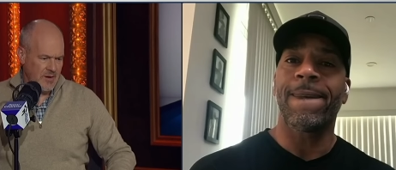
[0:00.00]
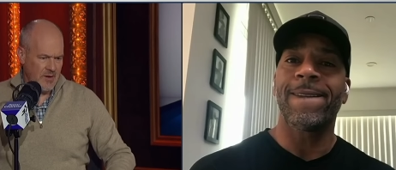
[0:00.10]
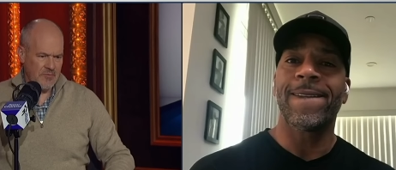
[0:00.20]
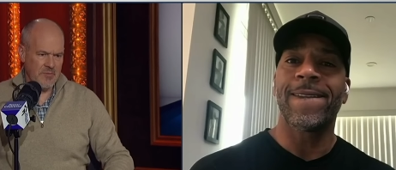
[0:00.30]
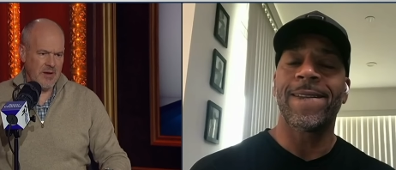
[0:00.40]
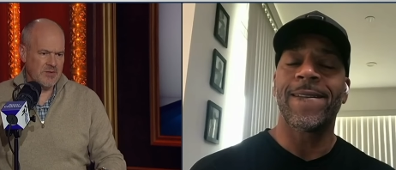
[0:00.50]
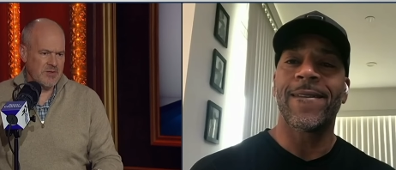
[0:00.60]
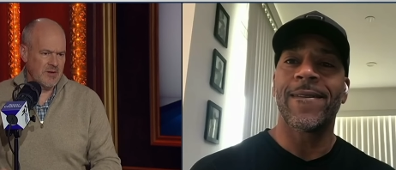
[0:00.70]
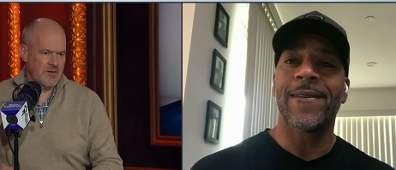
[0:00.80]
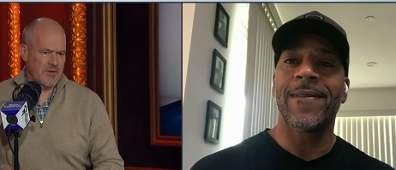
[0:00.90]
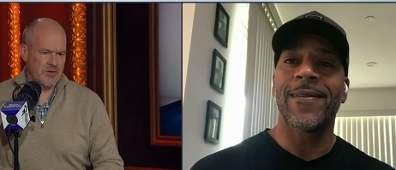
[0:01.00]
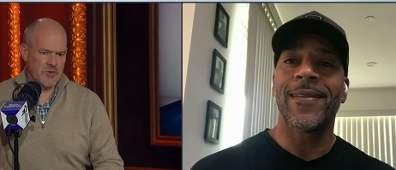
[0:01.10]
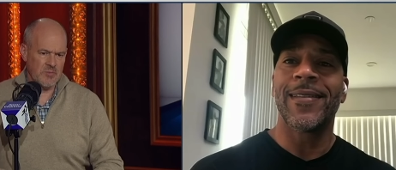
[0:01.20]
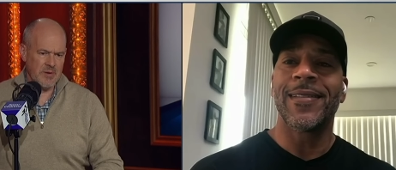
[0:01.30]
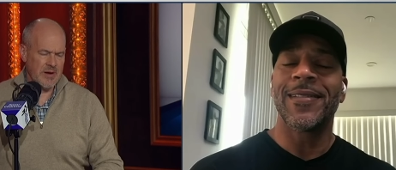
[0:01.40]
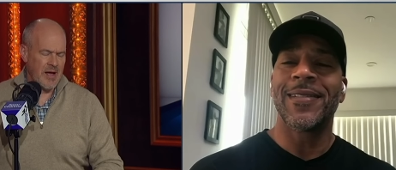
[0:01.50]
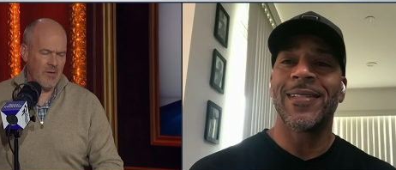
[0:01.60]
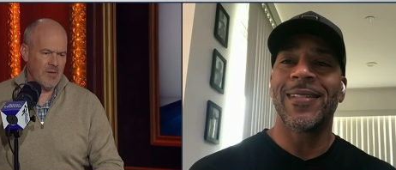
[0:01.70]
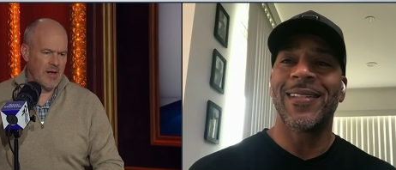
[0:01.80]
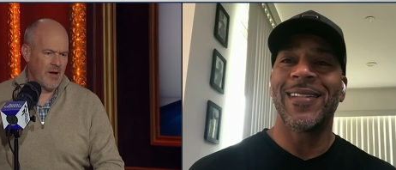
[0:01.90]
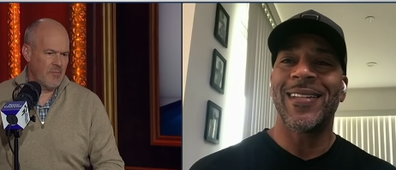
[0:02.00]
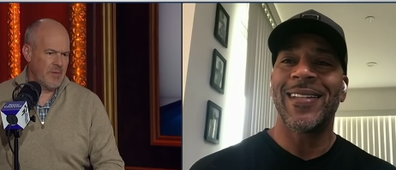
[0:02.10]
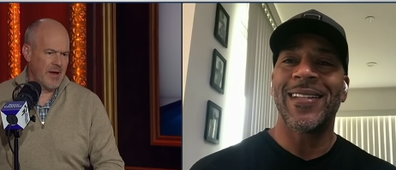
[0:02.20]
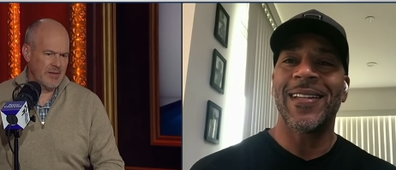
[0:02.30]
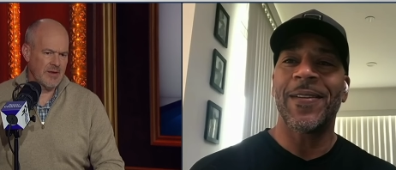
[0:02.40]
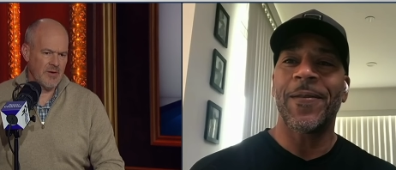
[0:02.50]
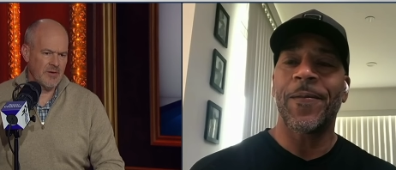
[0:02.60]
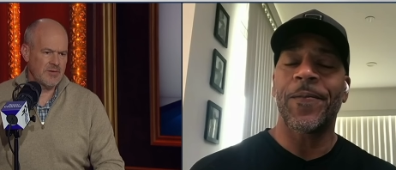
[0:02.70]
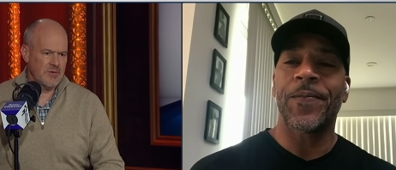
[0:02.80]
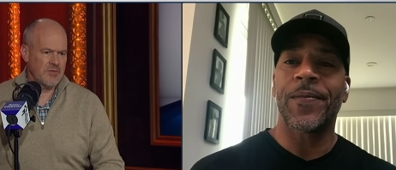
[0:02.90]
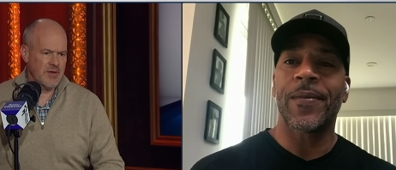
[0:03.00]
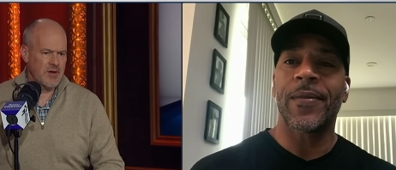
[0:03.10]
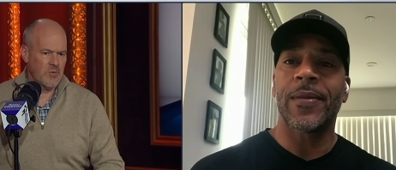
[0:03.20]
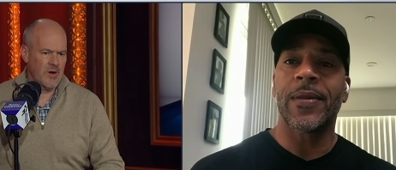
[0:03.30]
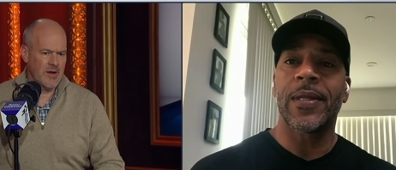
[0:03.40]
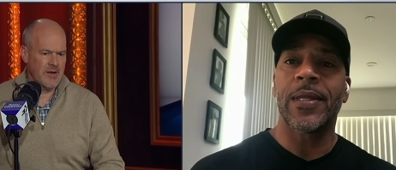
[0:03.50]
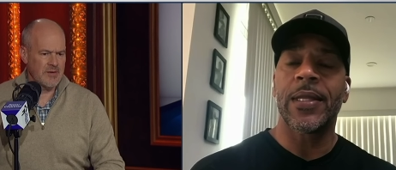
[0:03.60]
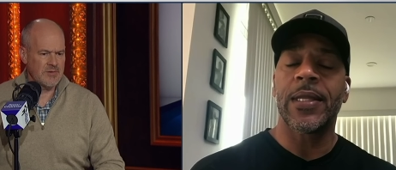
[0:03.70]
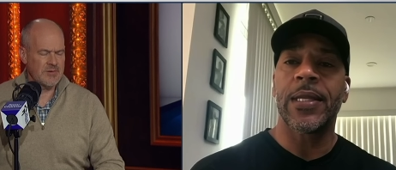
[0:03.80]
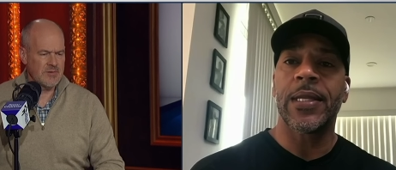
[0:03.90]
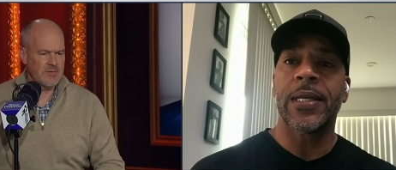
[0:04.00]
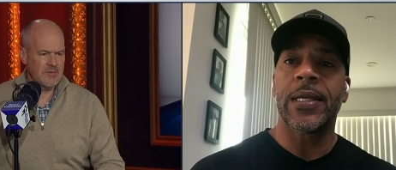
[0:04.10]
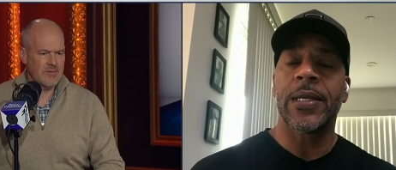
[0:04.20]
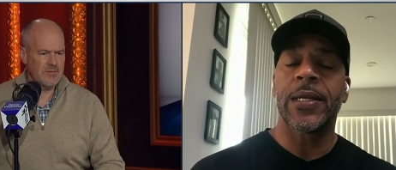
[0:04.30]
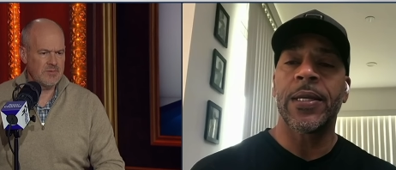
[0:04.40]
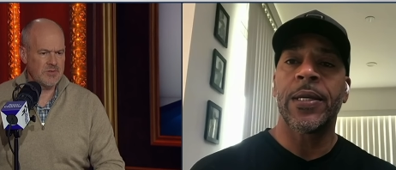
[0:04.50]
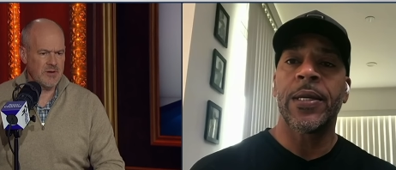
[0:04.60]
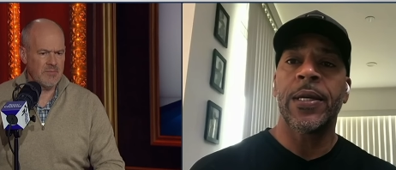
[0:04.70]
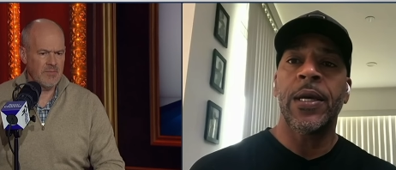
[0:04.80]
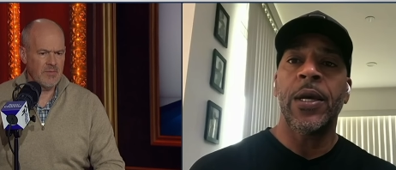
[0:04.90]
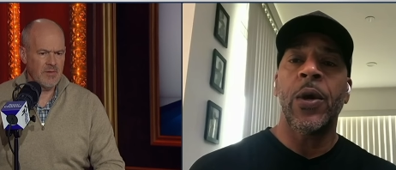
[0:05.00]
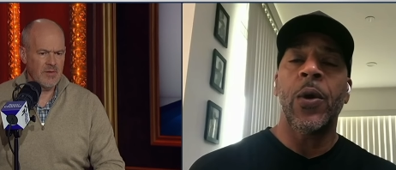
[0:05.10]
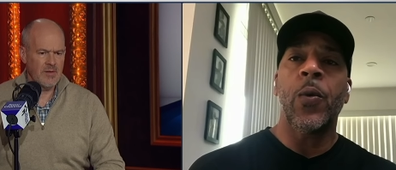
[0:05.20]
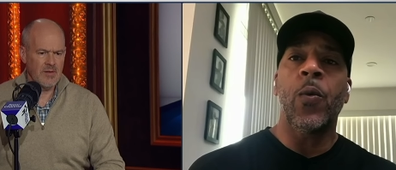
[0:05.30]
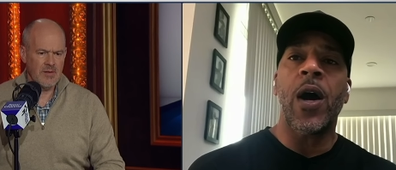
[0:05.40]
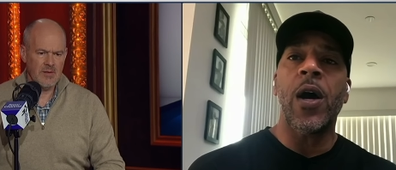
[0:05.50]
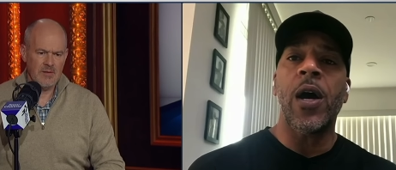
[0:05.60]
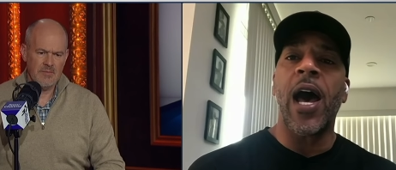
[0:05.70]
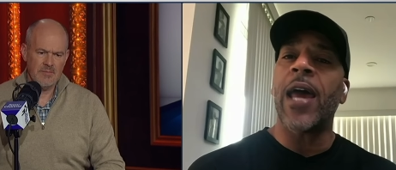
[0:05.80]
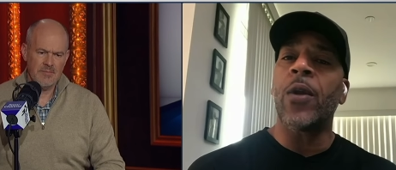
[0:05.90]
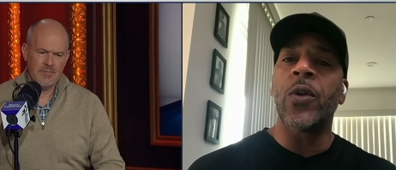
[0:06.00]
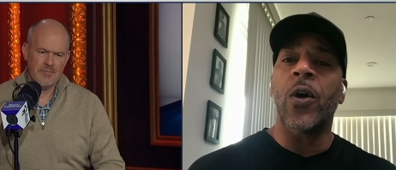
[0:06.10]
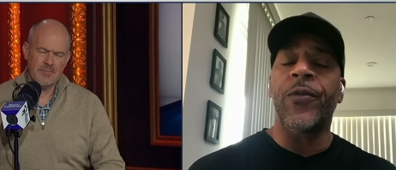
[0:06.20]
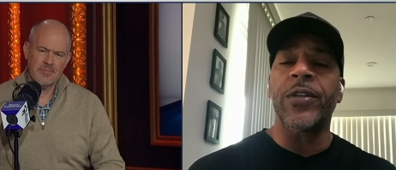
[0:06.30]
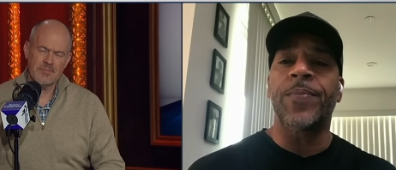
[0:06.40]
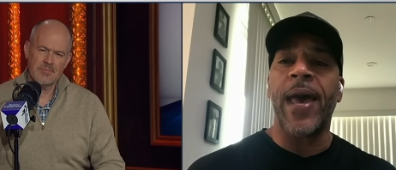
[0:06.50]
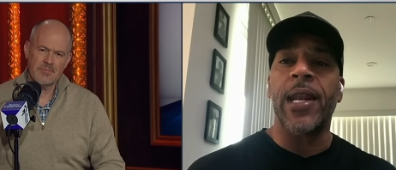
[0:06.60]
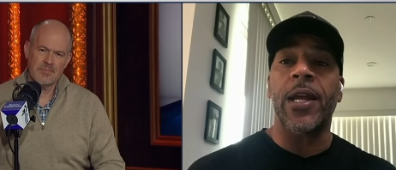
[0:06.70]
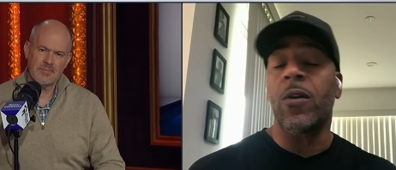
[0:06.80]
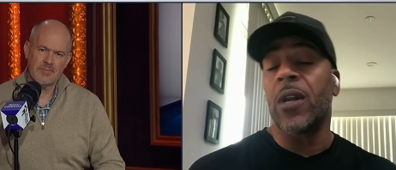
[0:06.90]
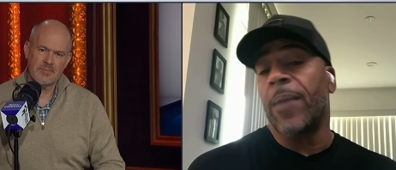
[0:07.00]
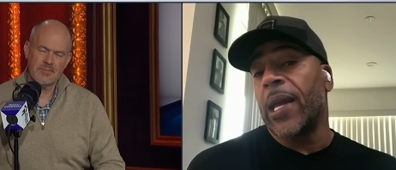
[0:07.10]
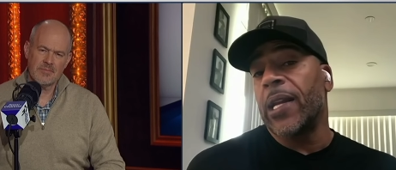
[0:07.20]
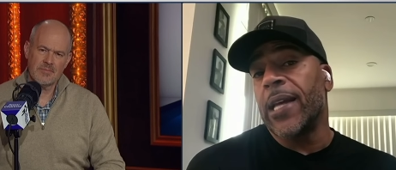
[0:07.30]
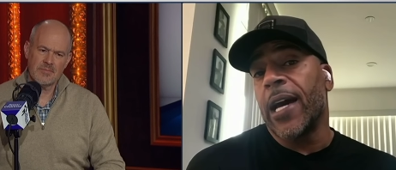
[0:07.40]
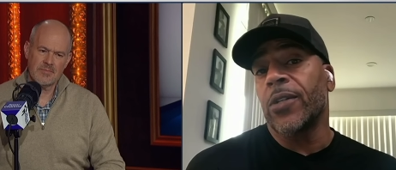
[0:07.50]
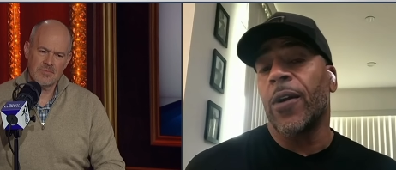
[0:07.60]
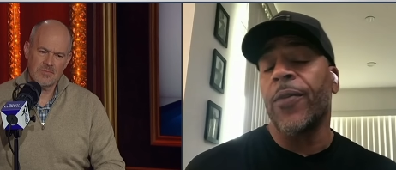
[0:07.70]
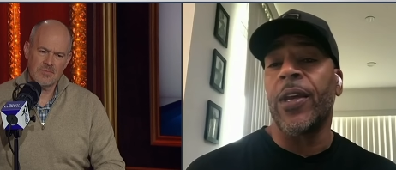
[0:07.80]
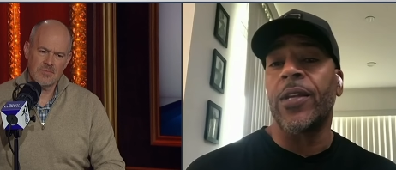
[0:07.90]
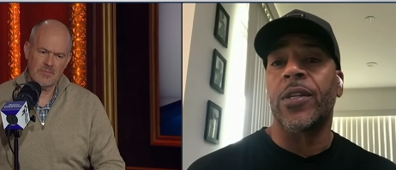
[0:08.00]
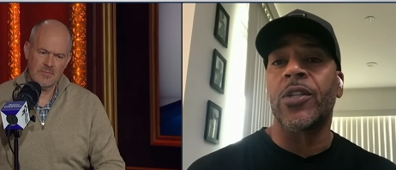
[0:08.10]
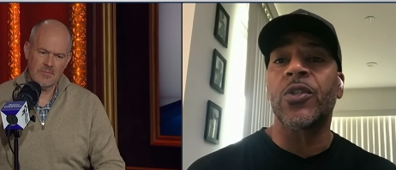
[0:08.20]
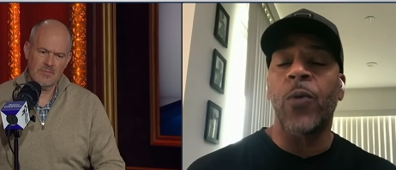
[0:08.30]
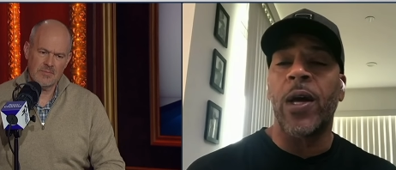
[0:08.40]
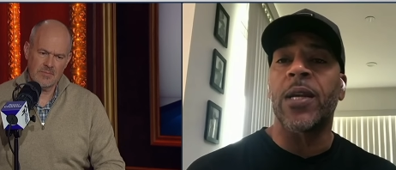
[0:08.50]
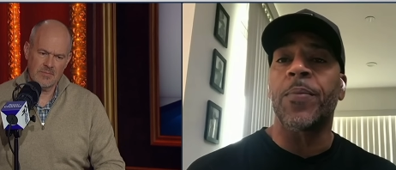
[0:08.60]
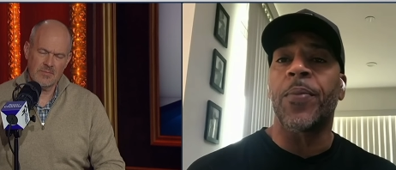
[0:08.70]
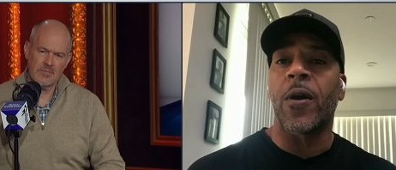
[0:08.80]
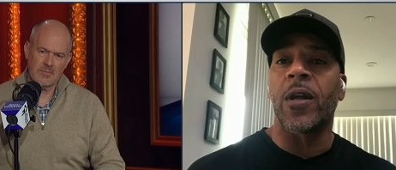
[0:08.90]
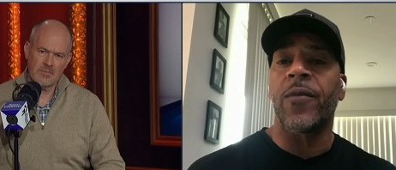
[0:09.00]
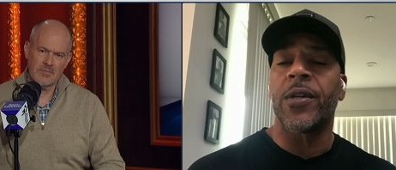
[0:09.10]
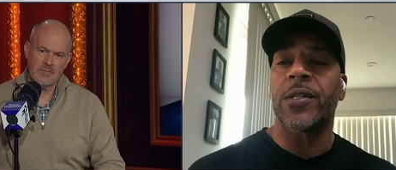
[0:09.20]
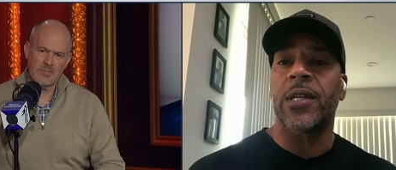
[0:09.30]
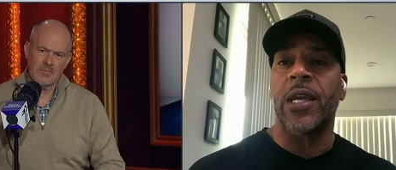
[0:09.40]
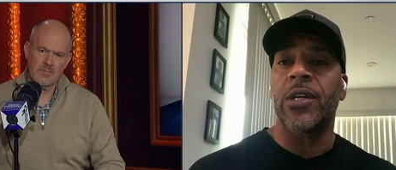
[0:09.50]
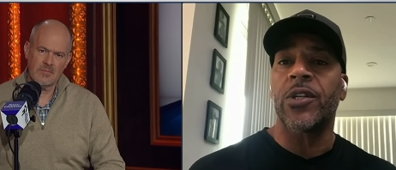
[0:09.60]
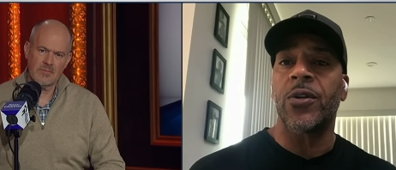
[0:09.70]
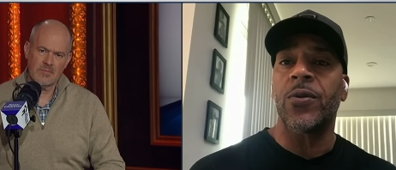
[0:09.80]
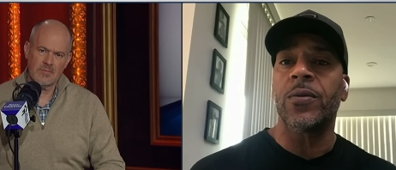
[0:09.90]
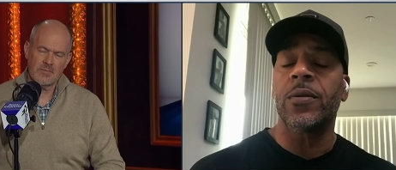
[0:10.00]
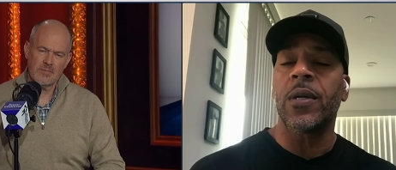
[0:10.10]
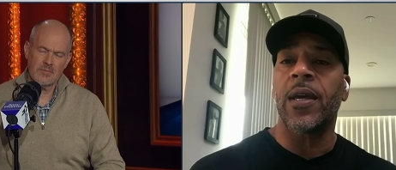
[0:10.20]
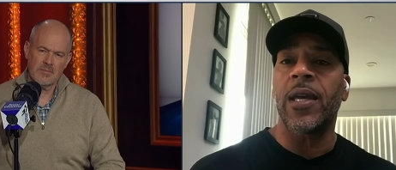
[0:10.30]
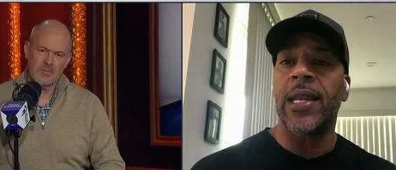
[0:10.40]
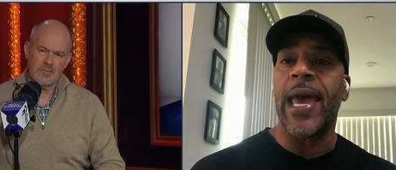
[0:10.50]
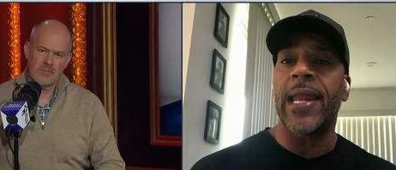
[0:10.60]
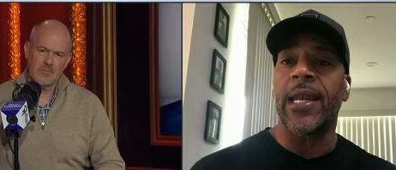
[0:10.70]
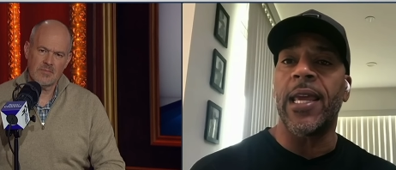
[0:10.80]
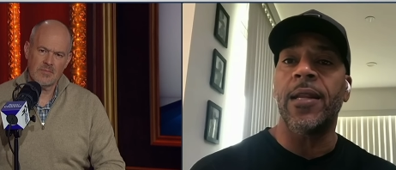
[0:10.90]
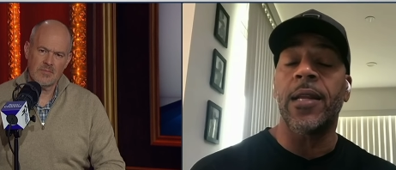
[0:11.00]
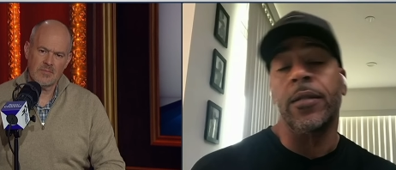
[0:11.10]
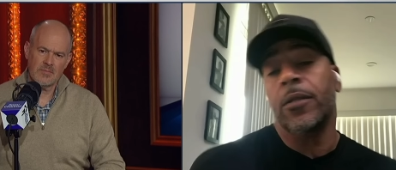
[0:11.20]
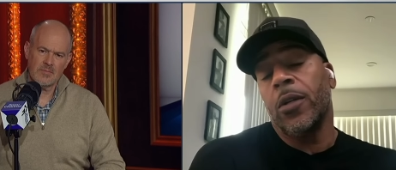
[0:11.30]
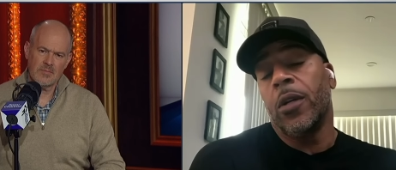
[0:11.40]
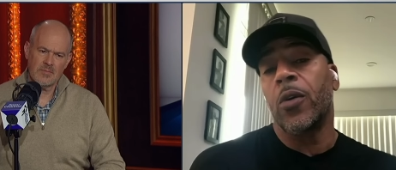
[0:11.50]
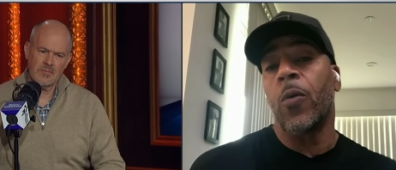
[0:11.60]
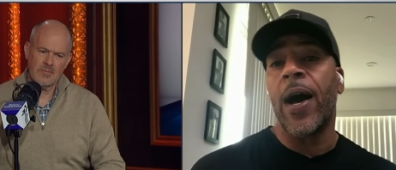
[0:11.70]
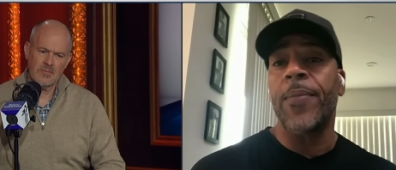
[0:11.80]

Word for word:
Speaker 1: an information individual, but how badly hurt do you think Kawhi is, Jim?
Speaker 2: I don't know if it's badly hurt, and I'm not a doctor. I think the swelling part of it is the issue in that knee. You know,